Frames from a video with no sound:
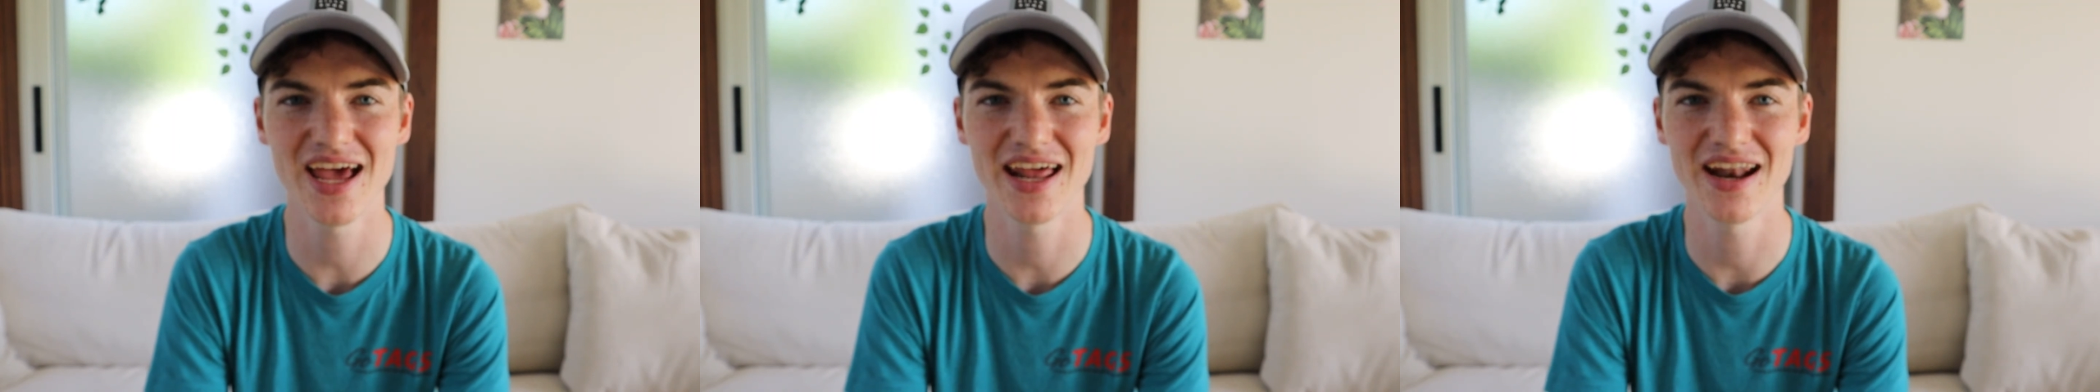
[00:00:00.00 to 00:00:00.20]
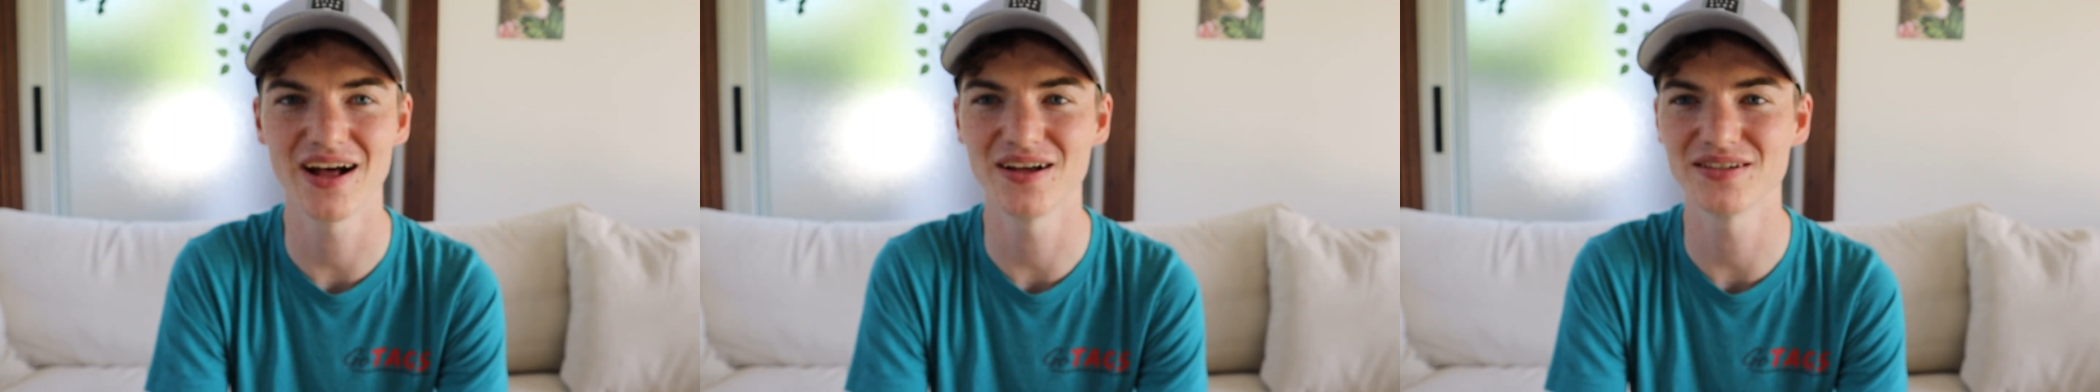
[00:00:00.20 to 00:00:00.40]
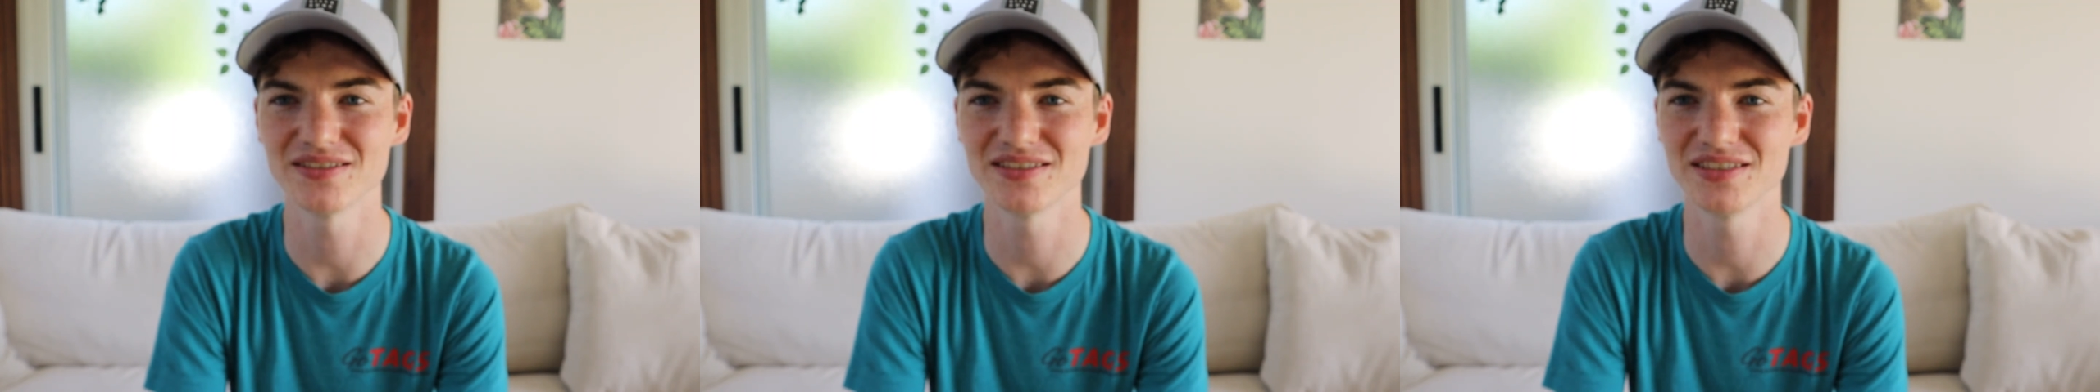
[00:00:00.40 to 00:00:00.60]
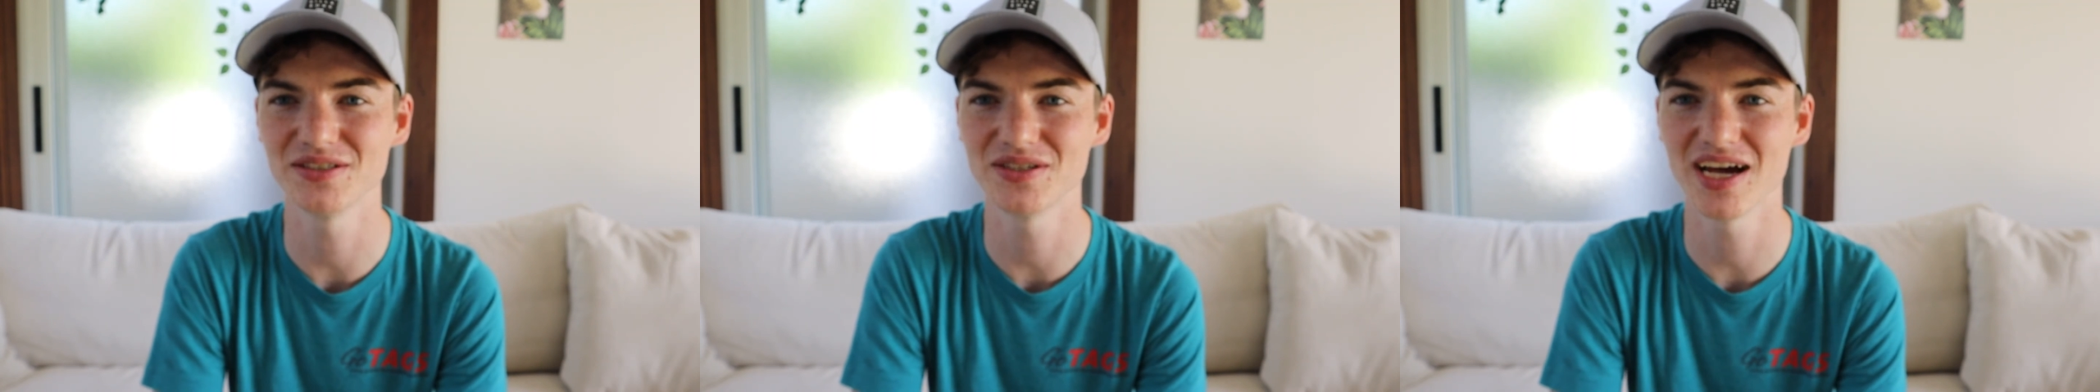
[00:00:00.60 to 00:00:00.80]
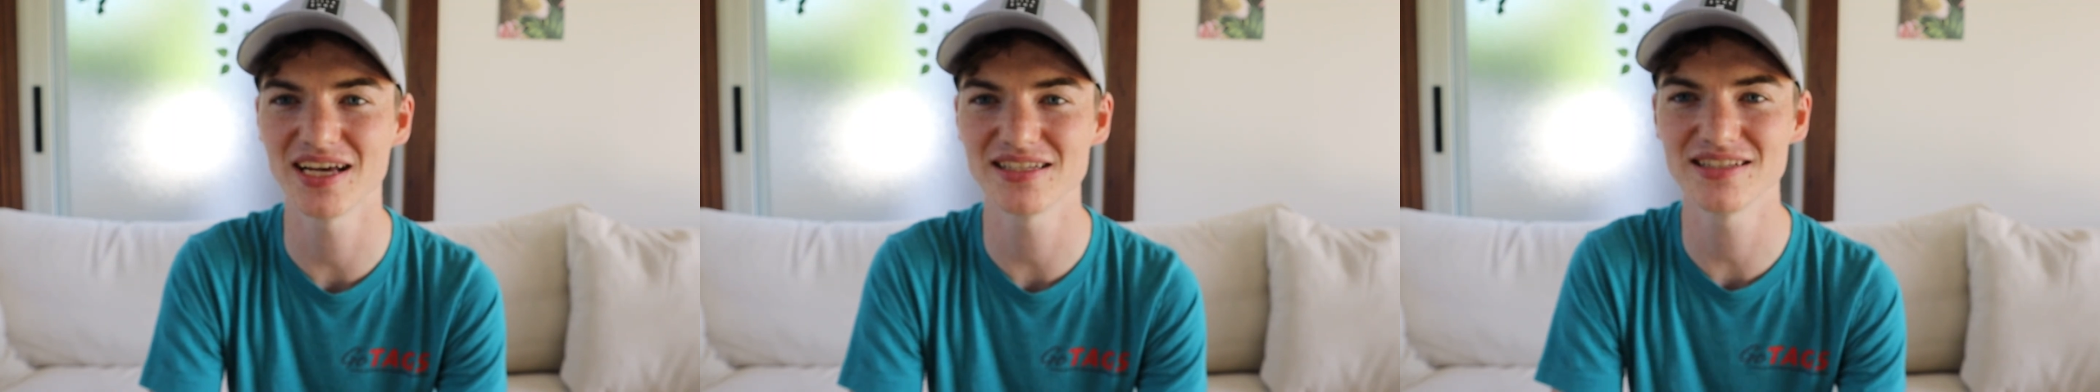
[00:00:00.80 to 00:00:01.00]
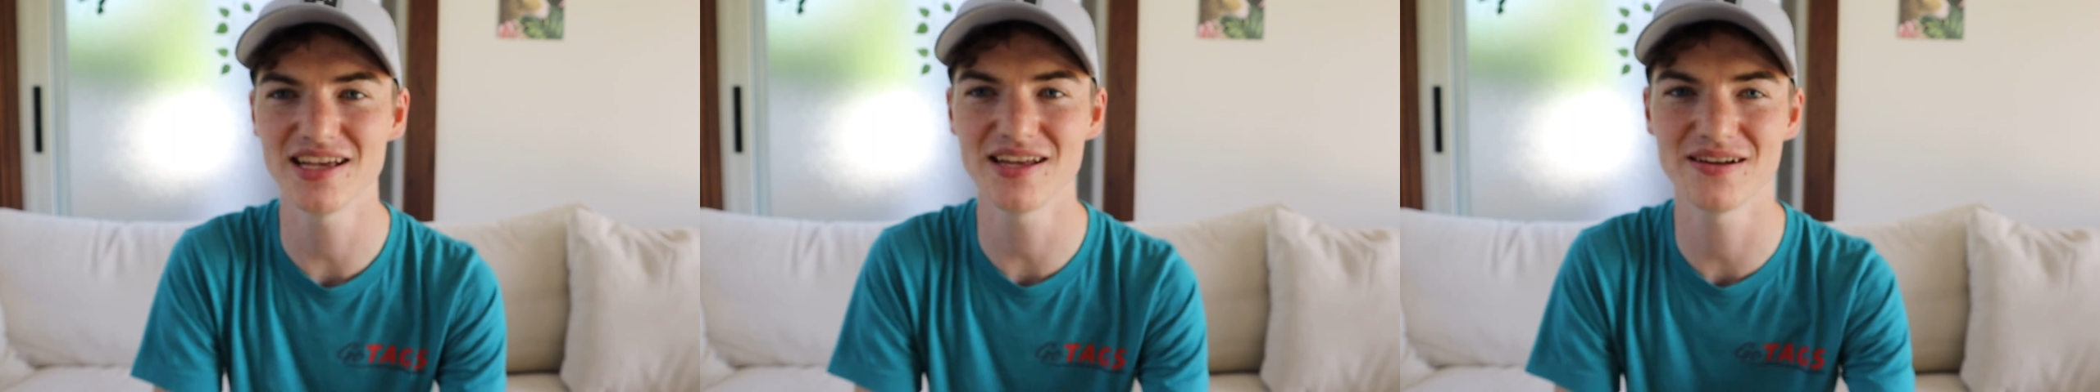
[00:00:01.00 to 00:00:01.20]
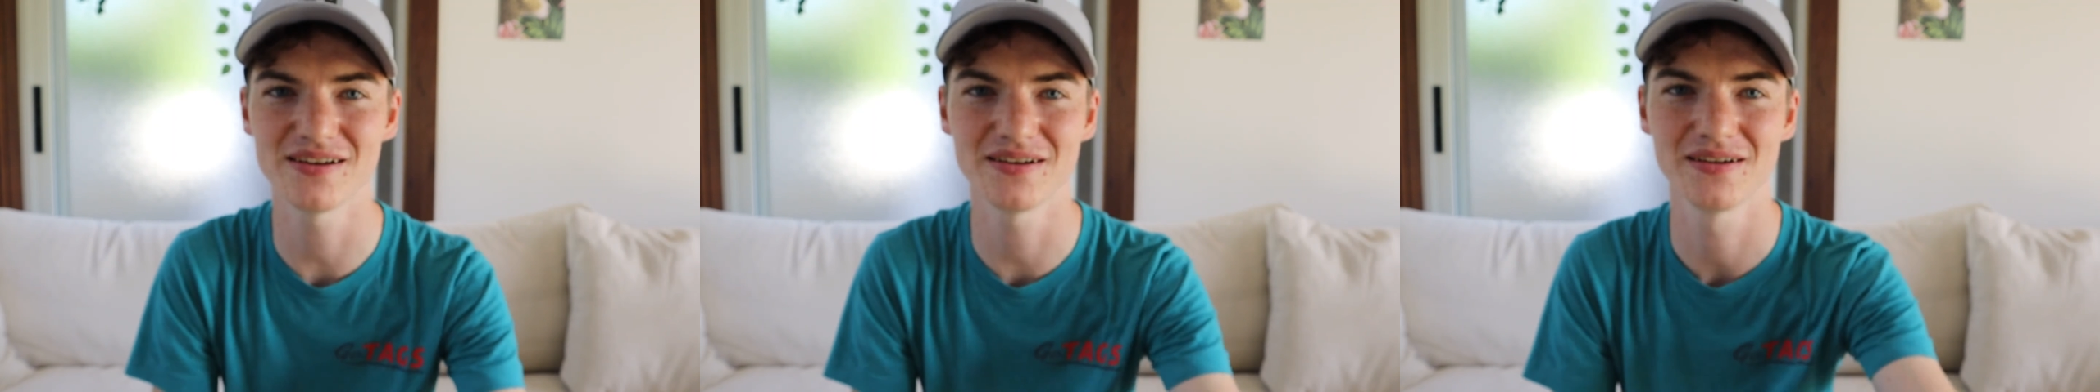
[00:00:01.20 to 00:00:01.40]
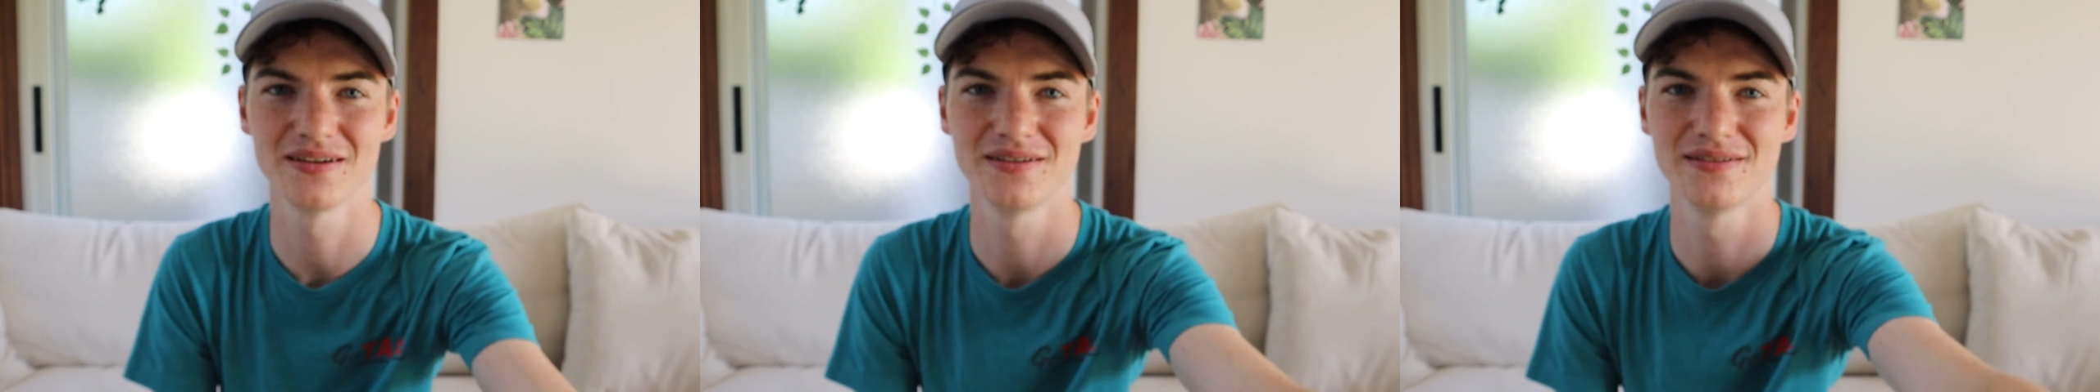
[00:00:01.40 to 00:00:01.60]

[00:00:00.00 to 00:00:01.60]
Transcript: and I'll see you guys later.